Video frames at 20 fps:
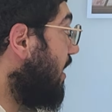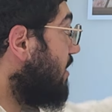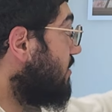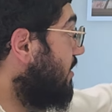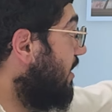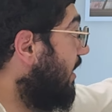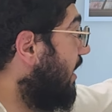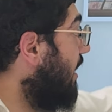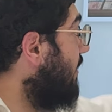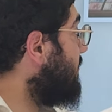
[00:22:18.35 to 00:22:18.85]

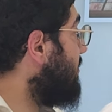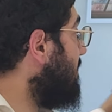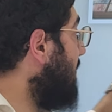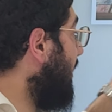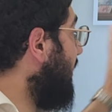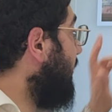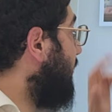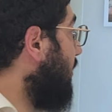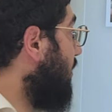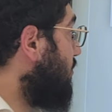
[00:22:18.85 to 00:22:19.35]
So he gives the
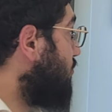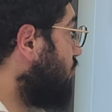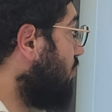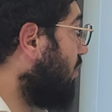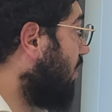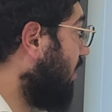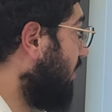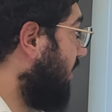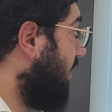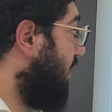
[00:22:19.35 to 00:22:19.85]
money to the
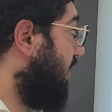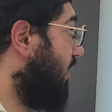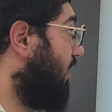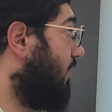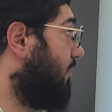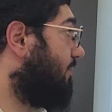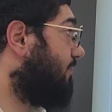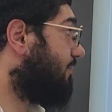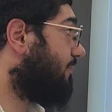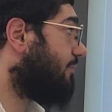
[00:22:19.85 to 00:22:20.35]

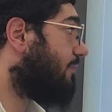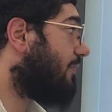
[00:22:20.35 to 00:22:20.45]
shulchani.